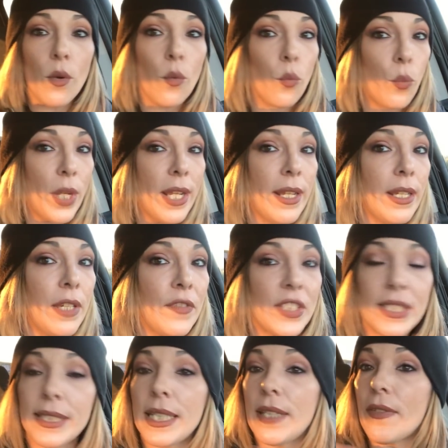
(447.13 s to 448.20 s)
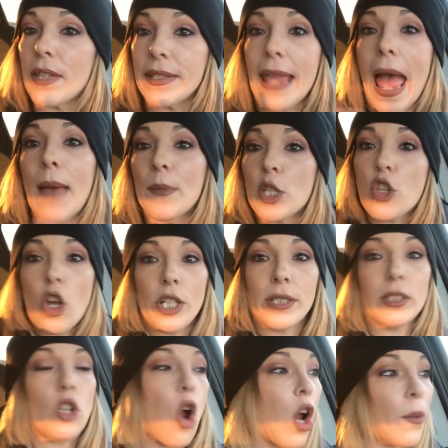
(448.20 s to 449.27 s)
We didn't even see the damage on
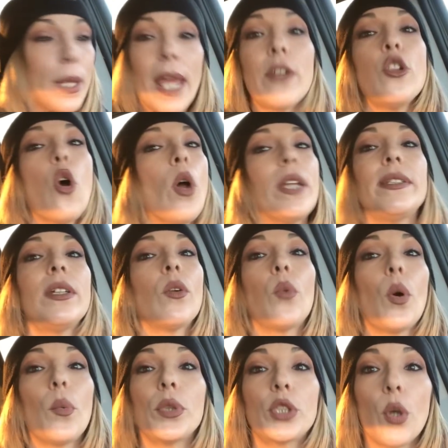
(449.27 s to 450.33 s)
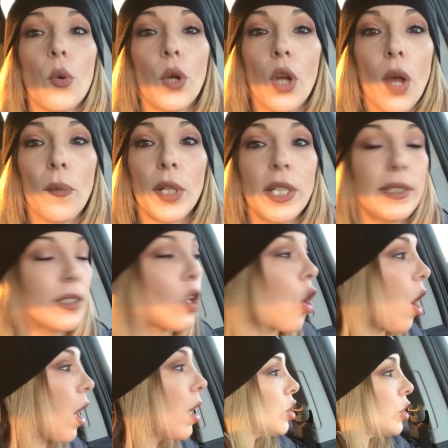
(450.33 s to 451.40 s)
his car. We had no idea what was going on with his
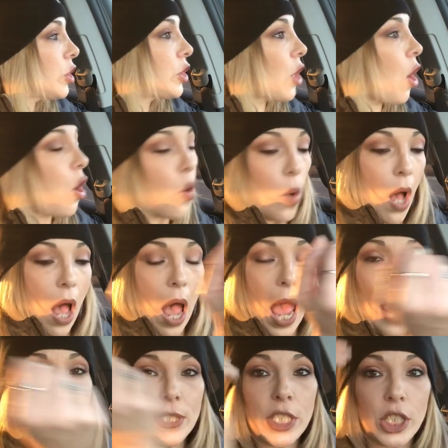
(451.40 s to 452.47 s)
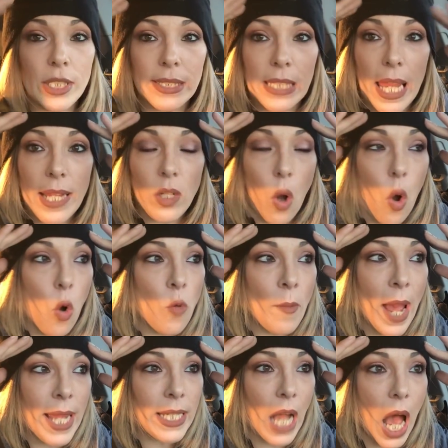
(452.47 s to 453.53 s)
car. So I was just like, oh
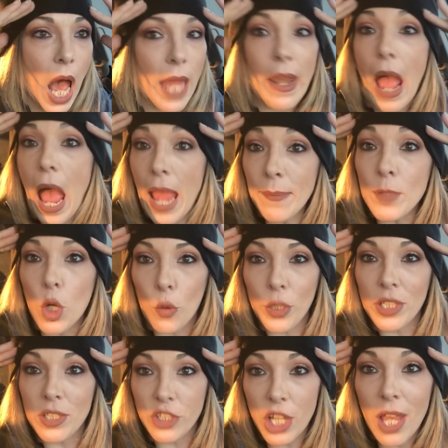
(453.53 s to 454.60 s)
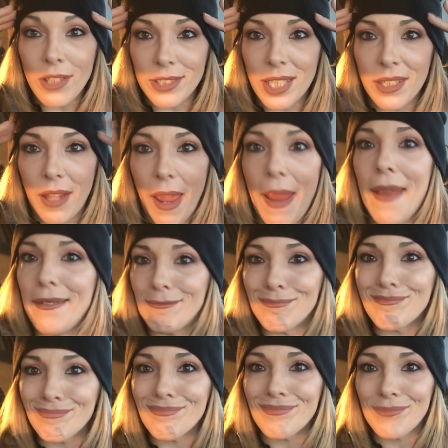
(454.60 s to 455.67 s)
my God, I'm going to jail tonight.
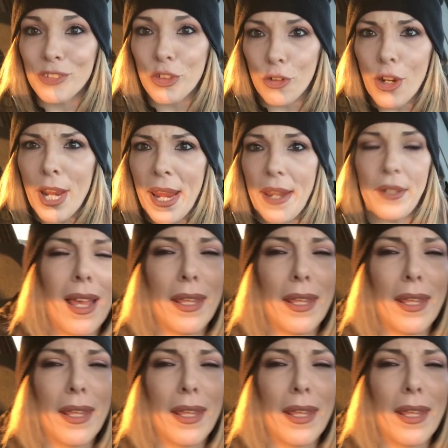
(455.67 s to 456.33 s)
Great.